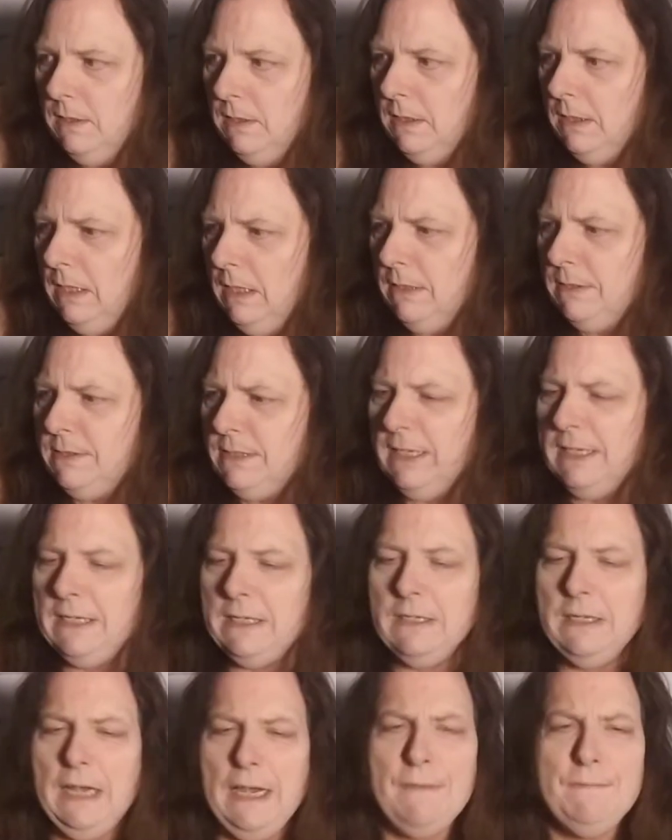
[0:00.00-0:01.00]
It's like
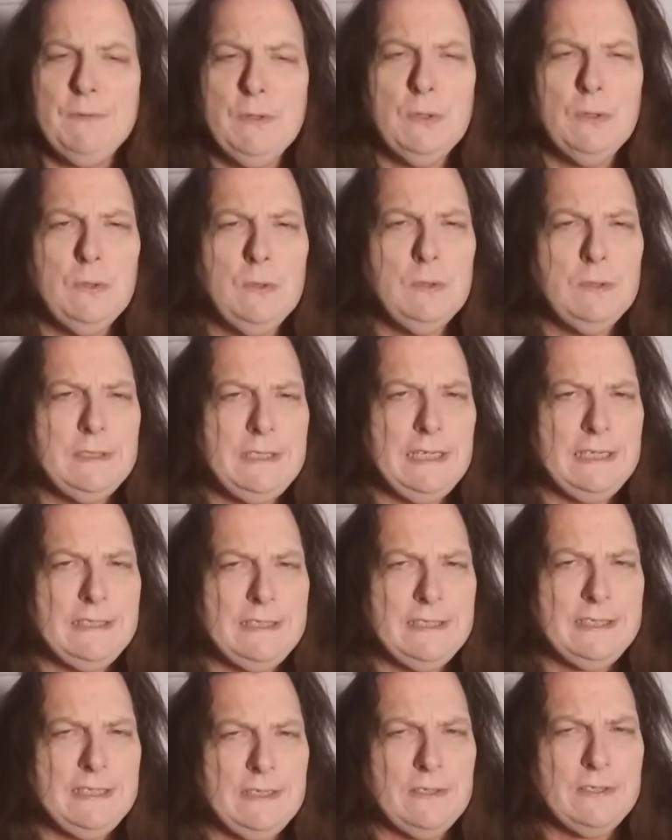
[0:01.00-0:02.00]
I've heard that
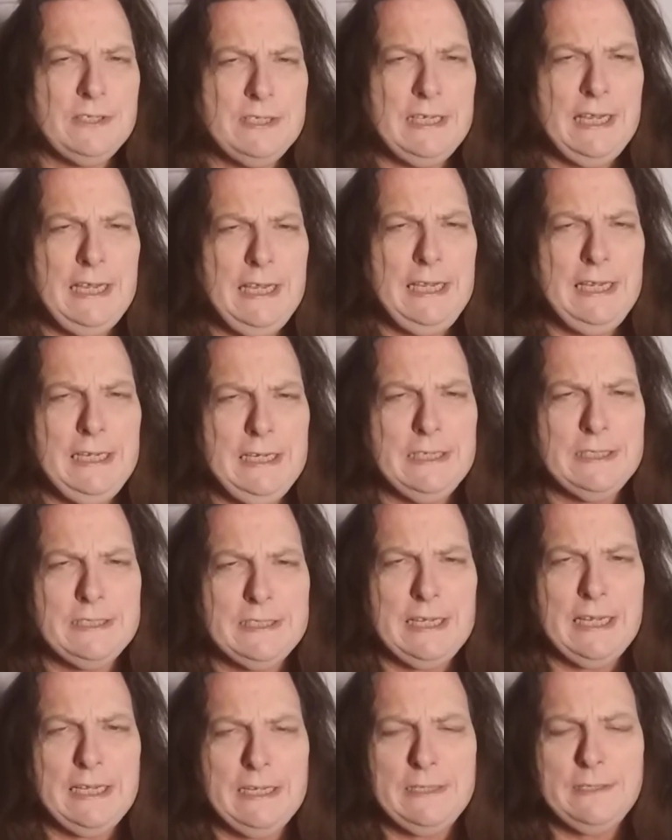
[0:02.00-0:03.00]
they're saying is
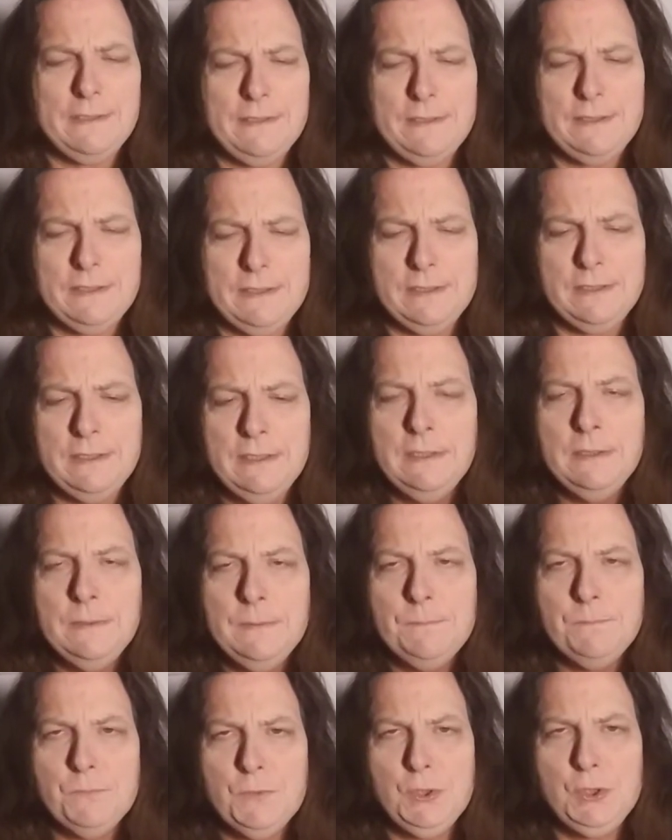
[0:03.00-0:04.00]
that
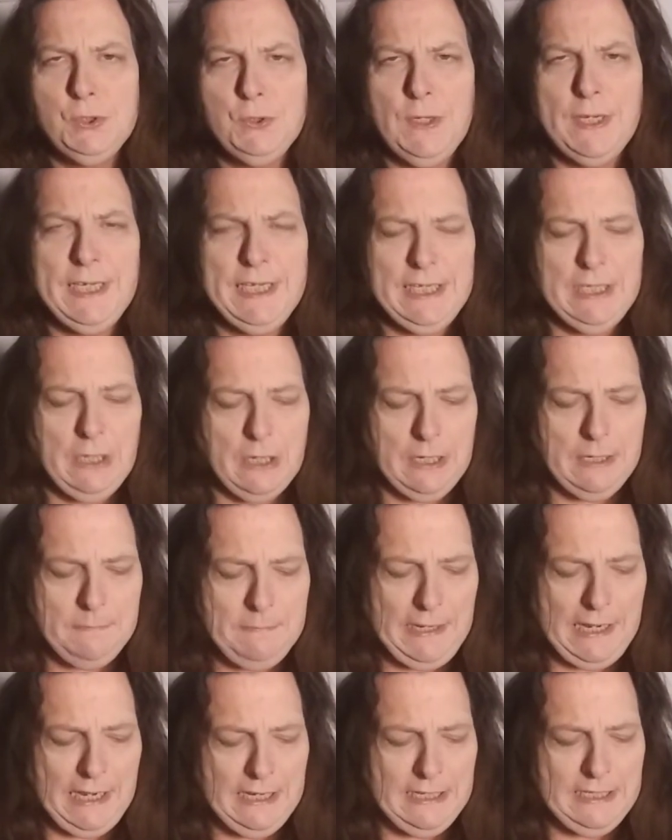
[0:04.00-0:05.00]
the training
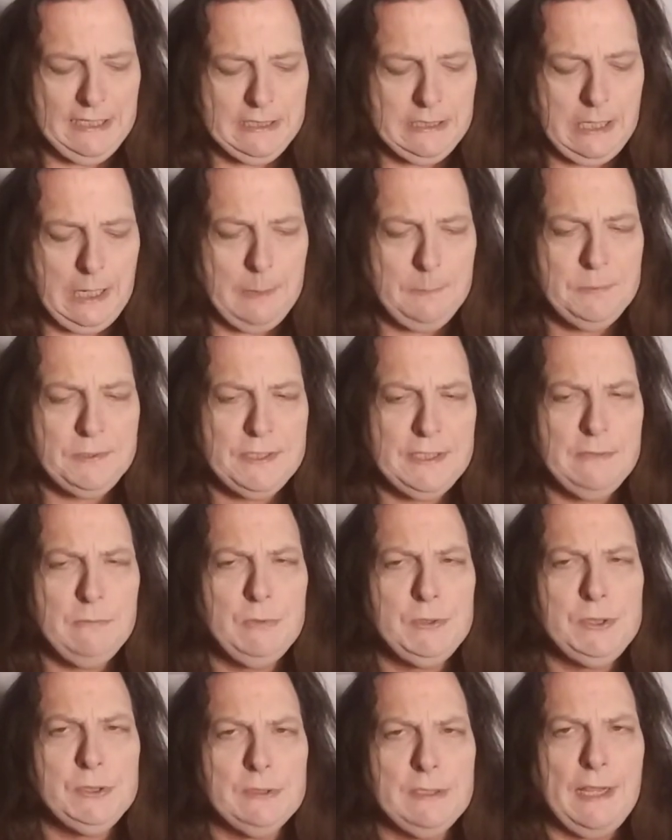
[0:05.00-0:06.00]
automatically comes in when
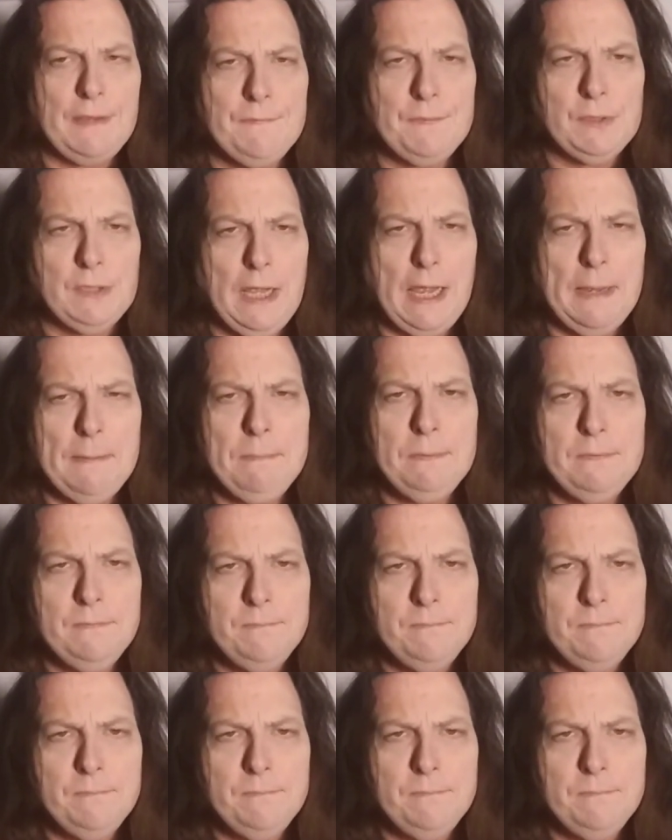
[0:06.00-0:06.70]
you level up.